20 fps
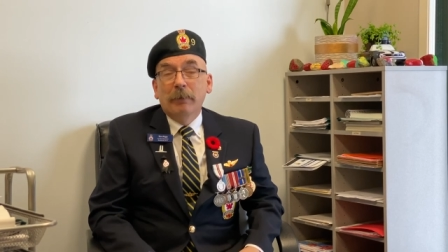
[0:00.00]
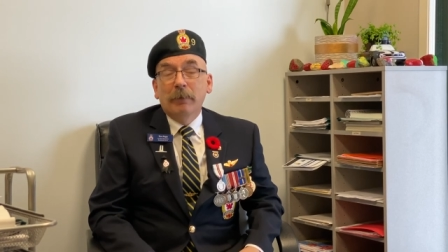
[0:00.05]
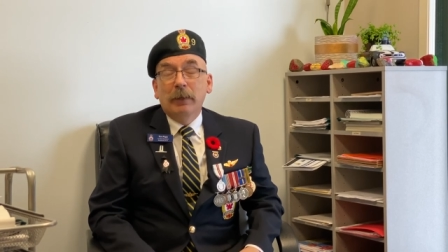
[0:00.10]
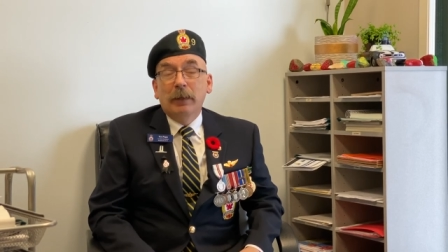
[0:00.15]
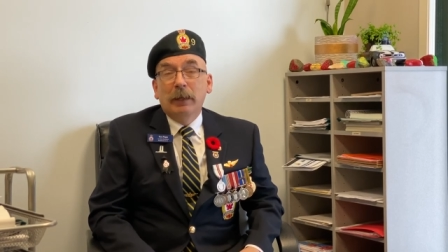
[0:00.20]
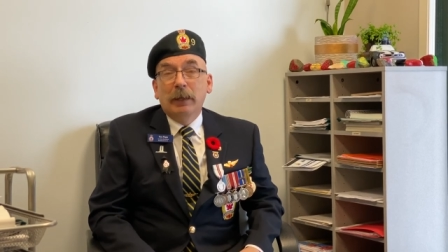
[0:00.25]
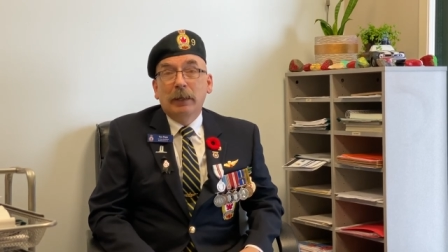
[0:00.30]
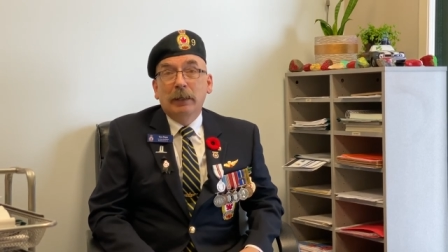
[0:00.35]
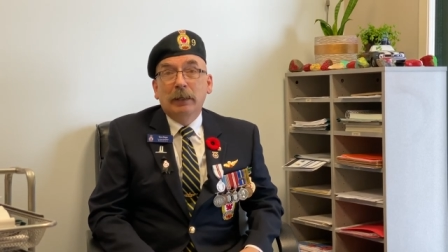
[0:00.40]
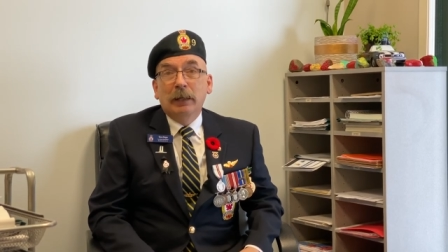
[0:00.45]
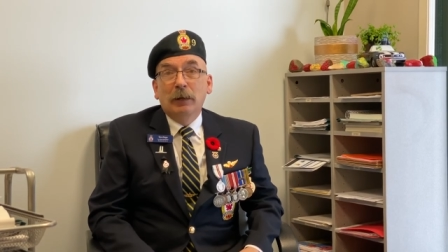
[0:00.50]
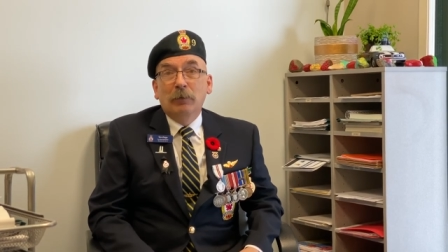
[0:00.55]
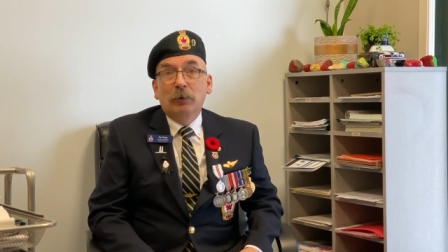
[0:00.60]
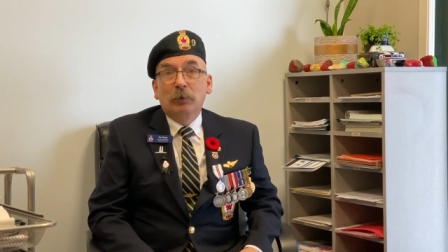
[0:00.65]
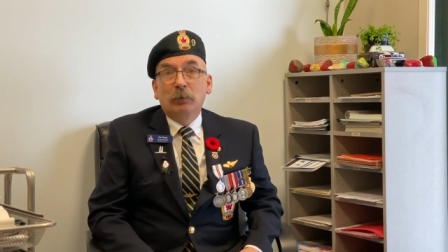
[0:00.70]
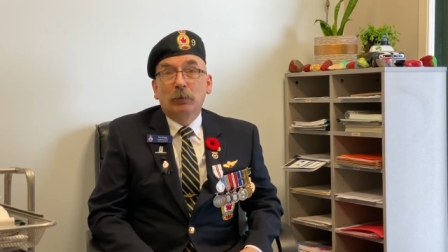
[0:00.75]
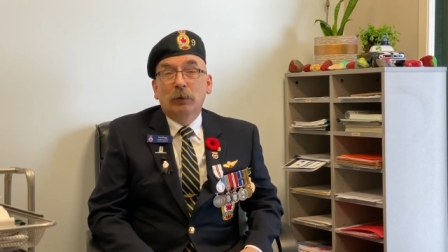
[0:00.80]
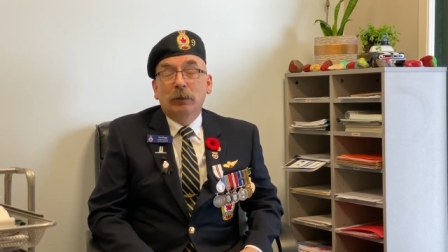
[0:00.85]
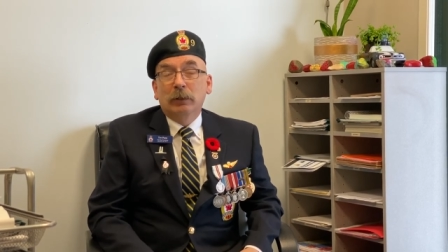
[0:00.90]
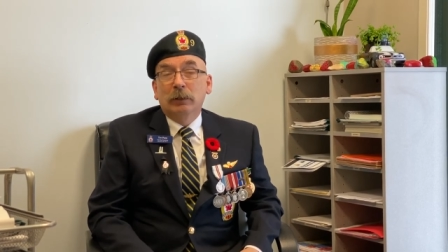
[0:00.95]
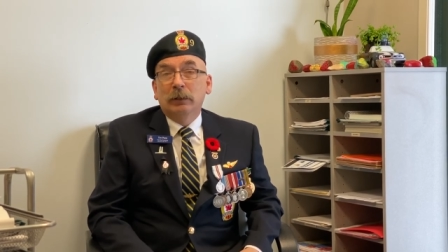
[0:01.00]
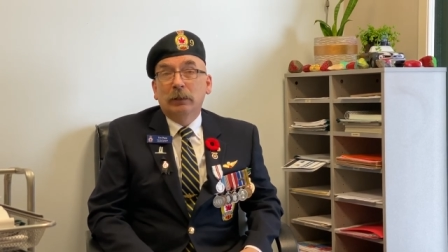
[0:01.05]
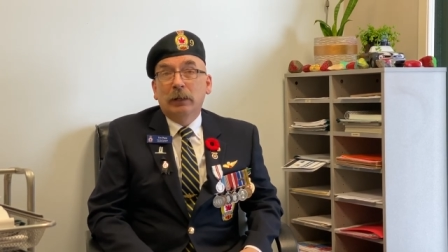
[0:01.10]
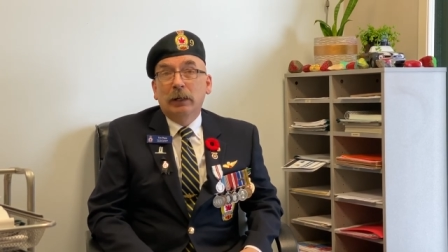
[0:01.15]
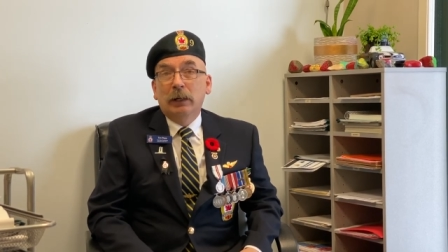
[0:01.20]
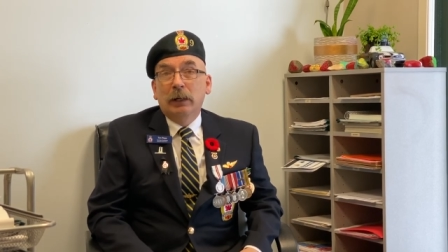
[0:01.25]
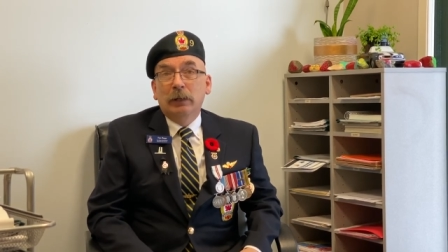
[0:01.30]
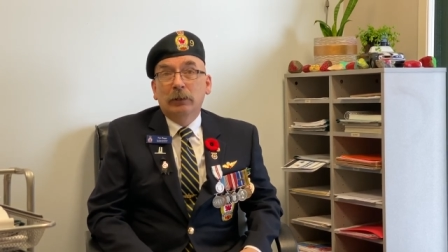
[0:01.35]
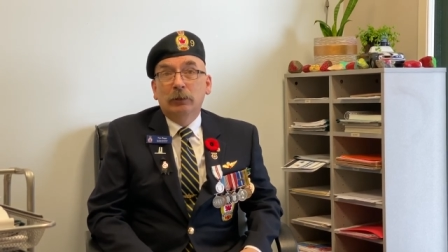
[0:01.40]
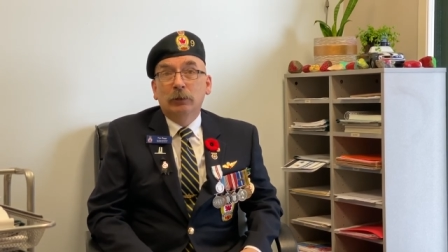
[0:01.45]
and I would work
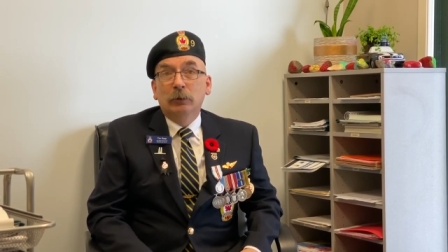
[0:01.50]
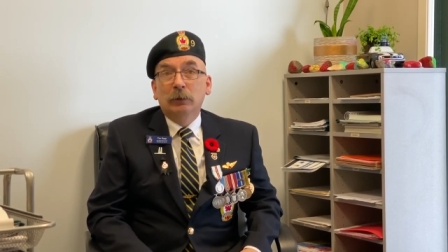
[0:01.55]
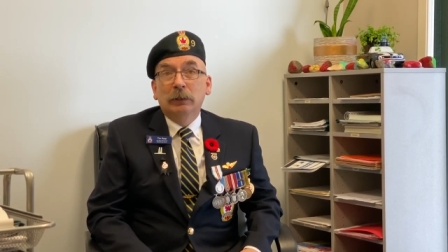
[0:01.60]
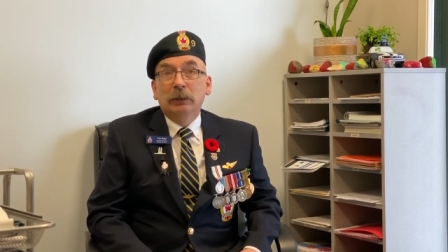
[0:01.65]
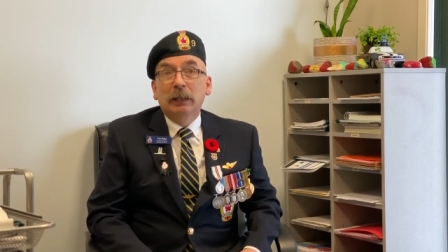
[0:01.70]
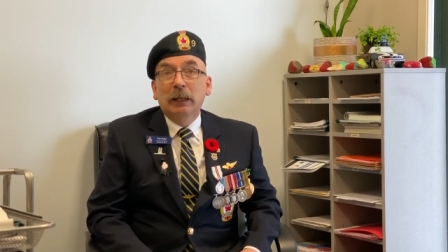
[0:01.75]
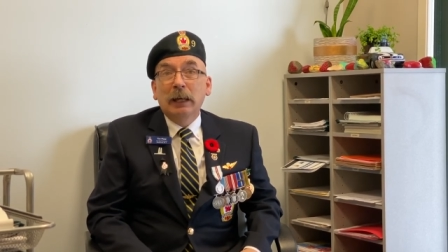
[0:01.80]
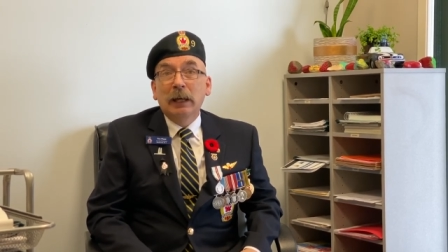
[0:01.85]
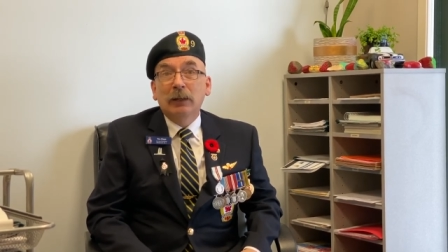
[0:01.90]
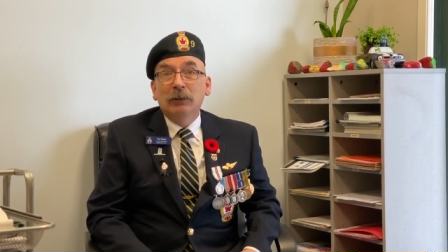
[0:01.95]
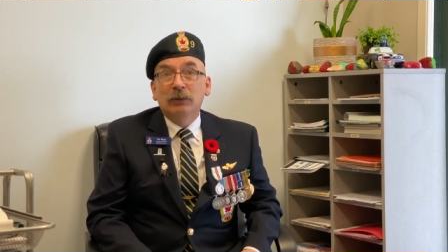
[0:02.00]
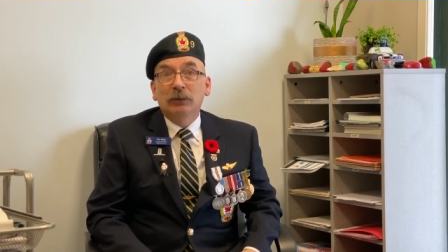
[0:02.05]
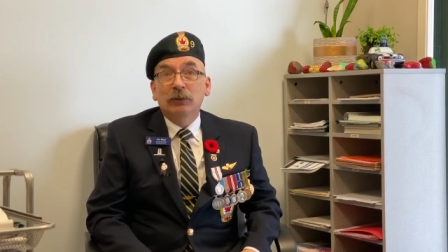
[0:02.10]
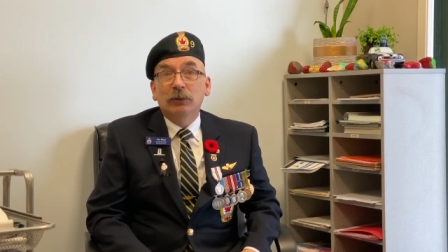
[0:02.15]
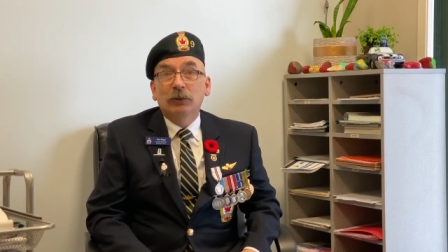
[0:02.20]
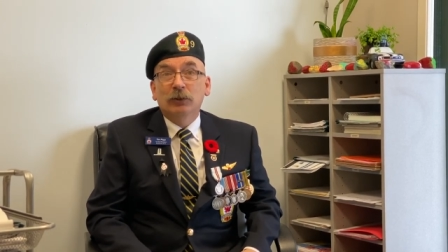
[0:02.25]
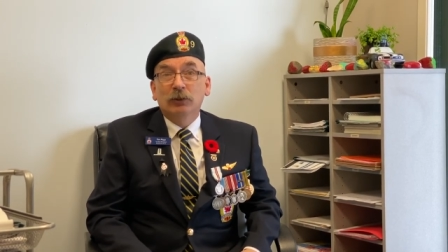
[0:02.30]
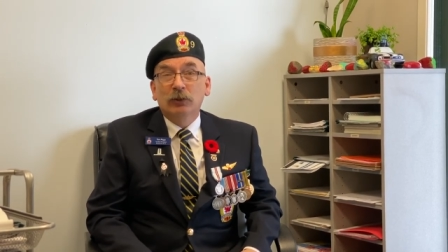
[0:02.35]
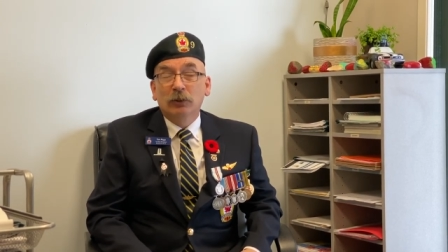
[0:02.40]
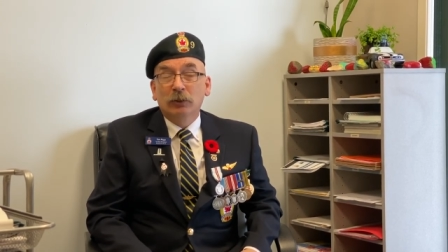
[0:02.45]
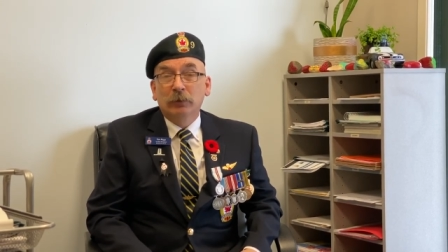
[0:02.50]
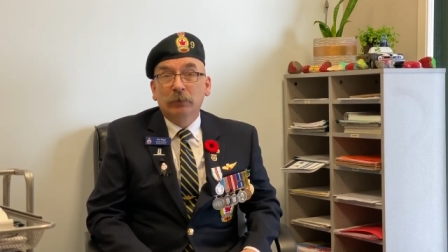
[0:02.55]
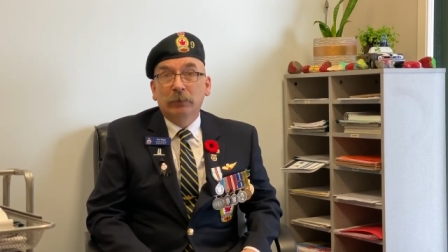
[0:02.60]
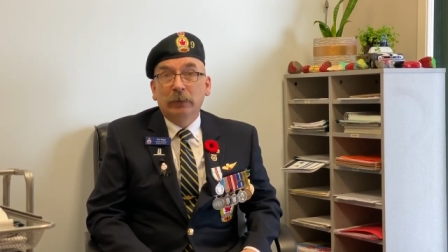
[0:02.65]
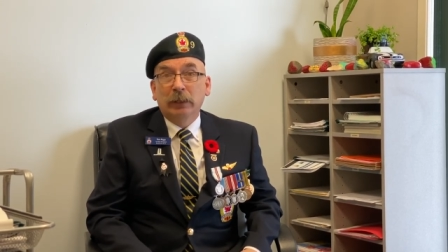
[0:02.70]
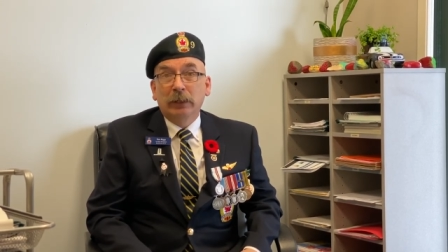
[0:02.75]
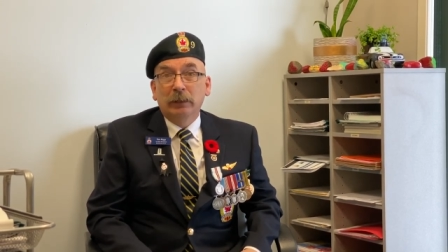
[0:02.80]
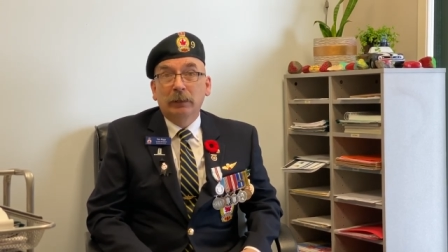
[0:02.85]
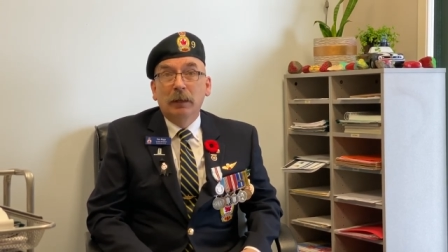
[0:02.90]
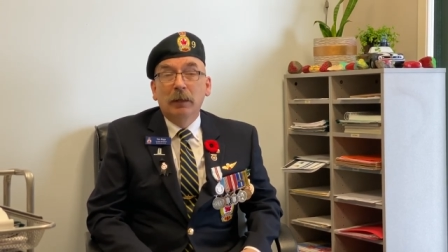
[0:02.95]
uh, doing land
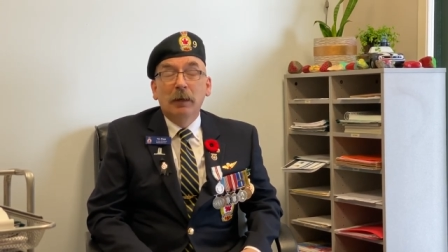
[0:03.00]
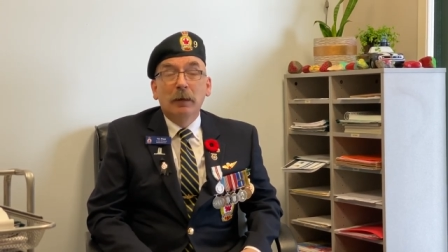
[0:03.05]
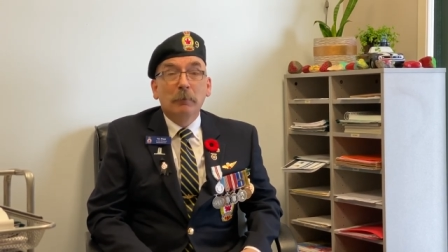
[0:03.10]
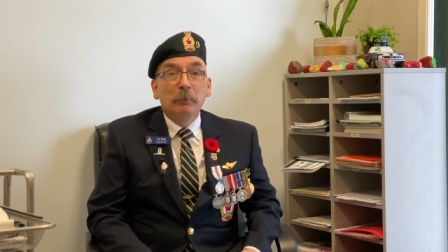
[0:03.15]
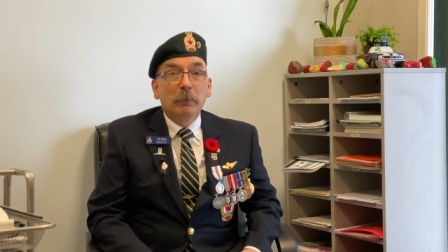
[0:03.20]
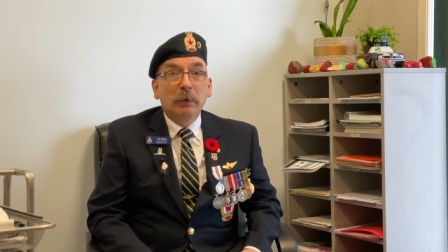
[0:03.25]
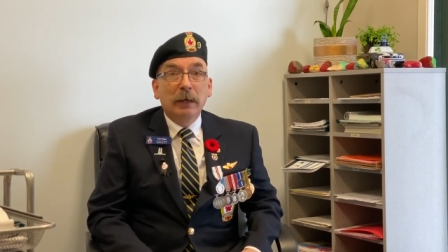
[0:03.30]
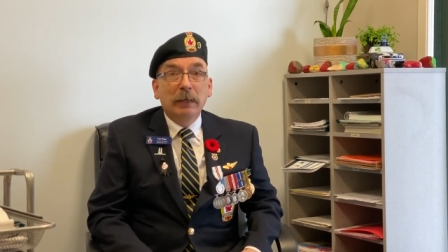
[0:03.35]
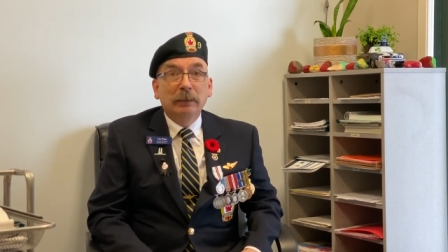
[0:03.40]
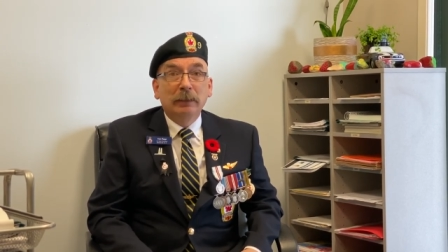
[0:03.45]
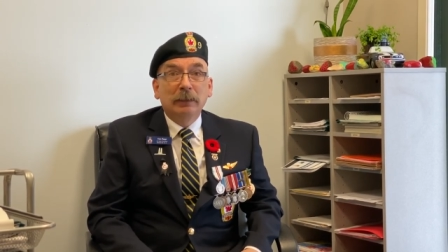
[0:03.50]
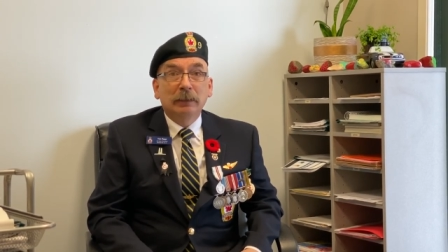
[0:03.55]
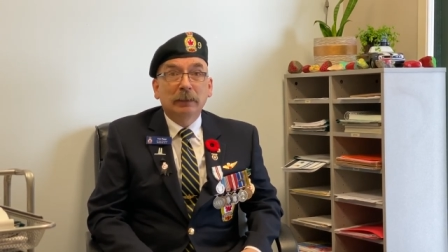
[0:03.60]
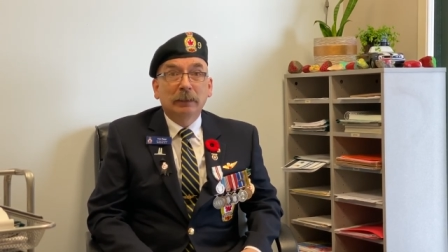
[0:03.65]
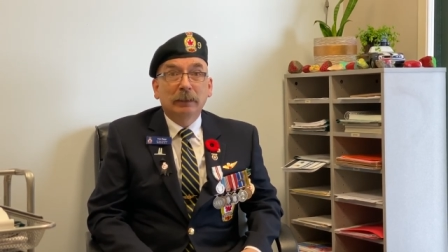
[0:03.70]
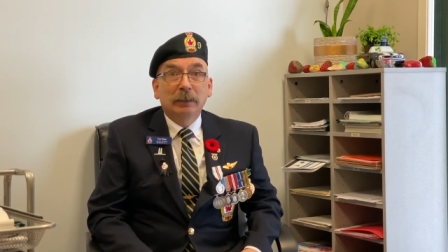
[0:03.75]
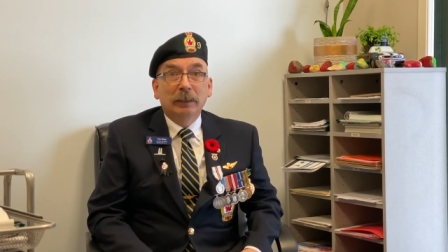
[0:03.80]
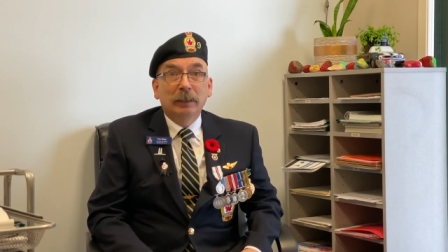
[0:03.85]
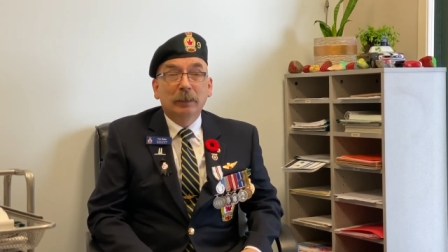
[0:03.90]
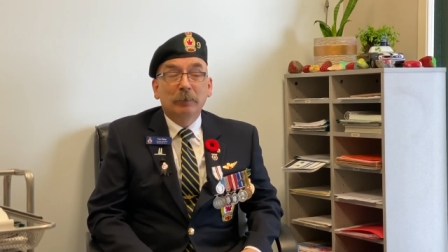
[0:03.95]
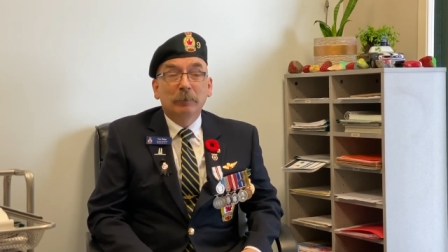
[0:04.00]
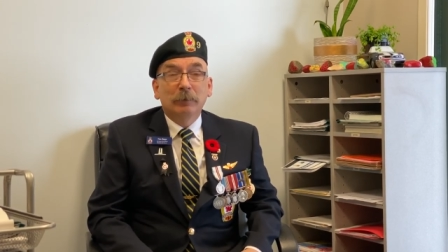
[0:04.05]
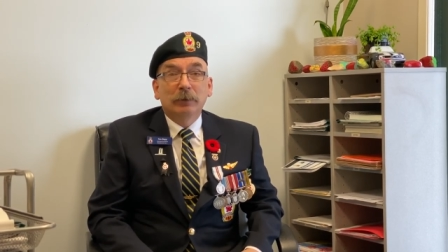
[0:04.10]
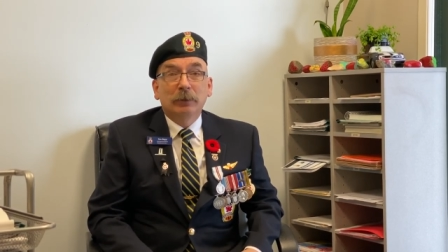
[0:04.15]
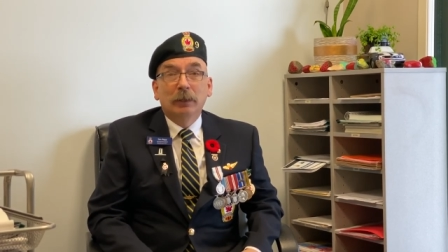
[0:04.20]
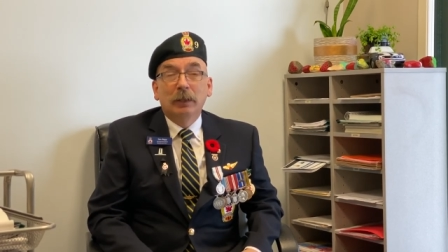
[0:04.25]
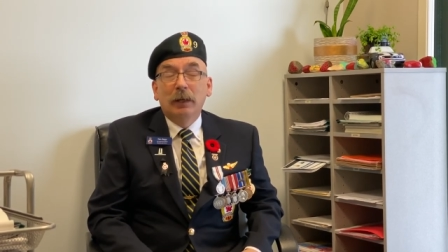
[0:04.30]
surveying, mining claims,